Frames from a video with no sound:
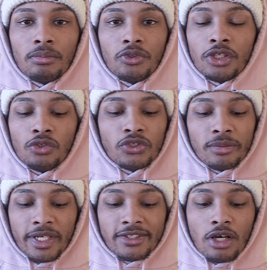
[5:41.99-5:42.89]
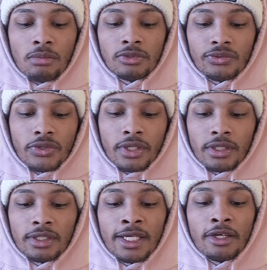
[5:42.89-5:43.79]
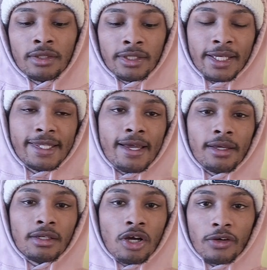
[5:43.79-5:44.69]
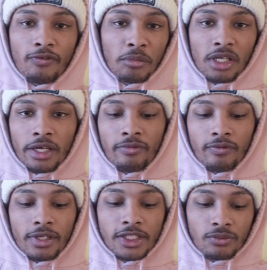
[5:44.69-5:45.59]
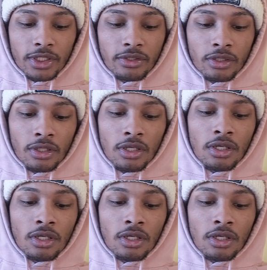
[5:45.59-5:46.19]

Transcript: You can do some nice combos with it, get that card from your life. It's really good.